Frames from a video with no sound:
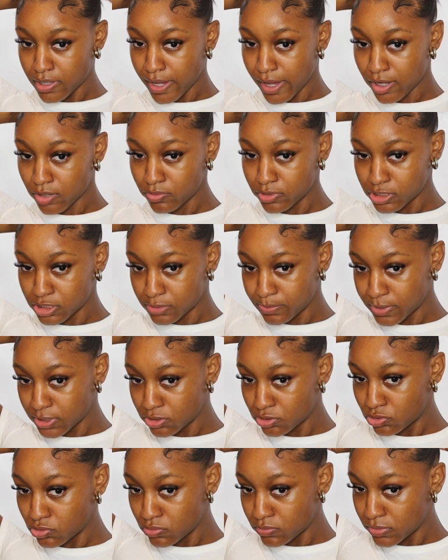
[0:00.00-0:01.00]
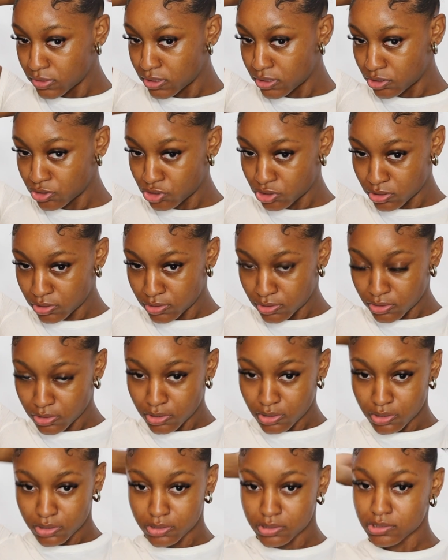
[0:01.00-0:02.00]
want it to be too much.
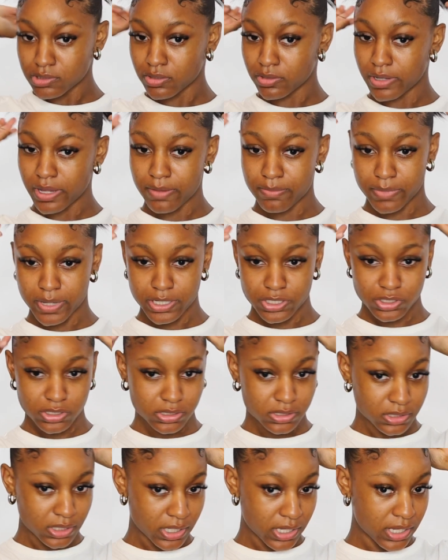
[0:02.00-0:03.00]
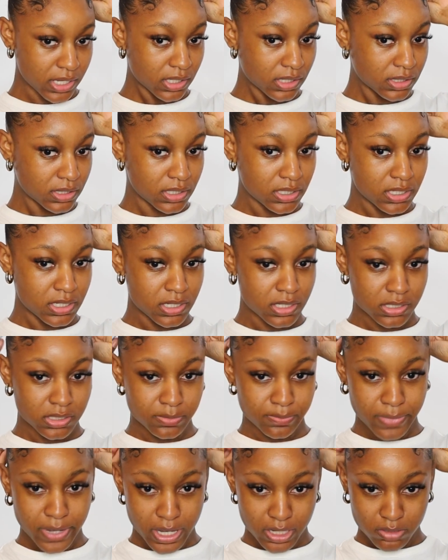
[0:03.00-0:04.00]
So I might just take these
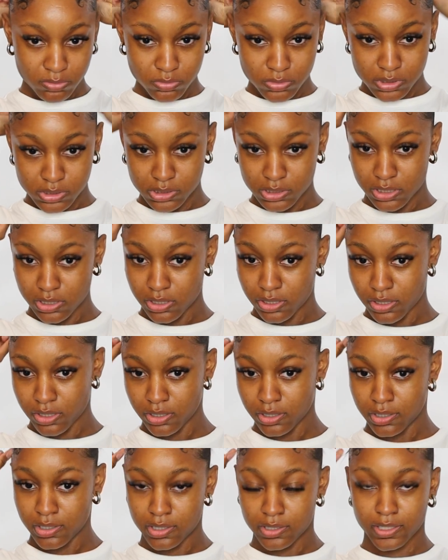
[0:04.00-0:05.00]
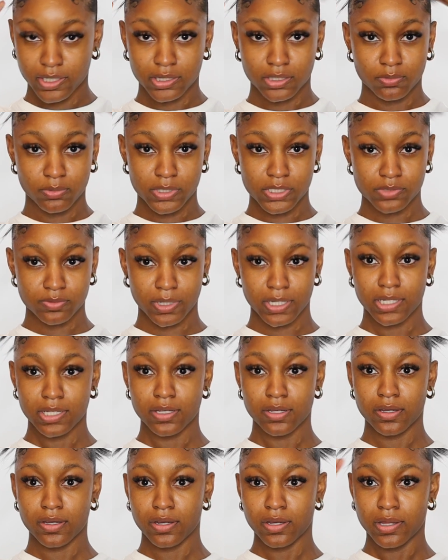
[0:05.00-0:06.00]
bottom ones here, like the ones right
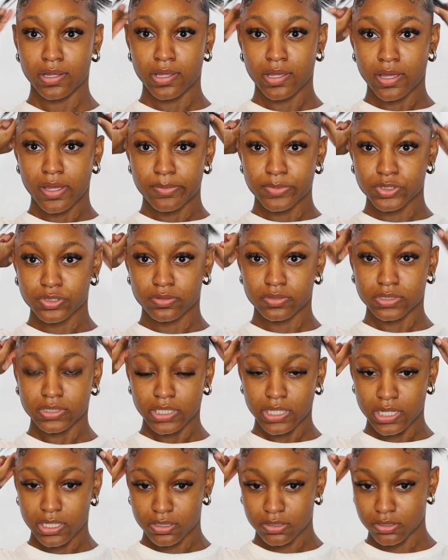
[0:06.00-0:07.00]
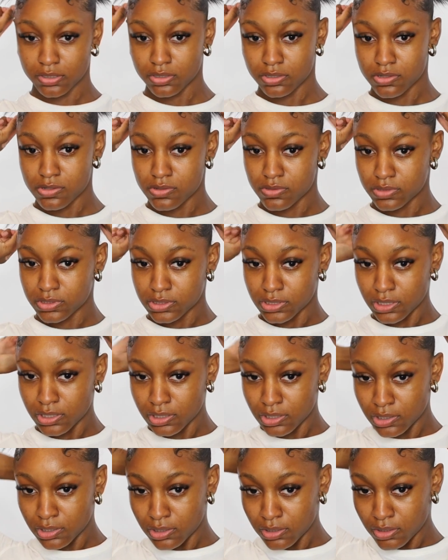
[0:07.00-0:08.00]
here. I'm just going to take those
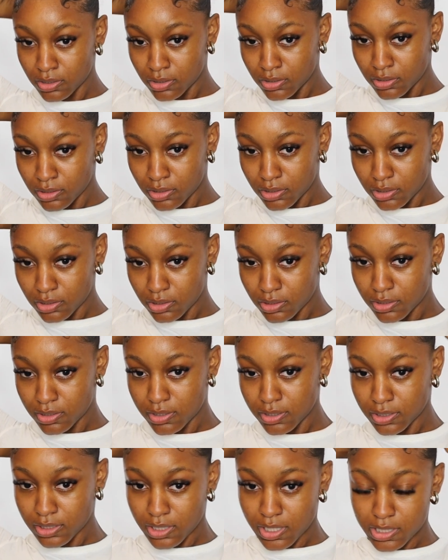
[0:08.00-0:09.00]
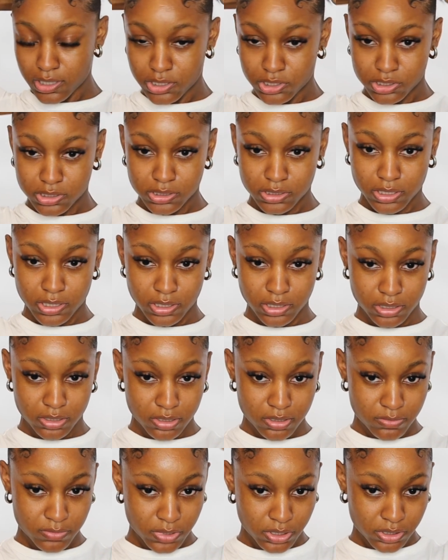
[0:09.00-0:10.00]
and kind of just tuck
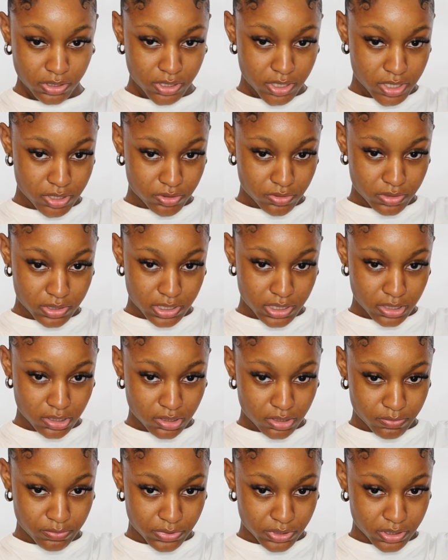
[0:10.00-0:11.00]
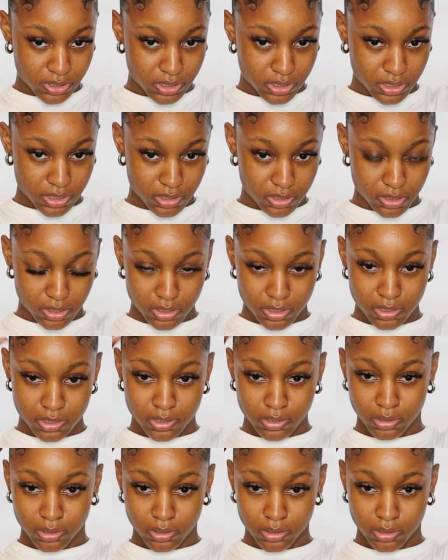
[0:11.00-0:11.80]
them underneath the bun here.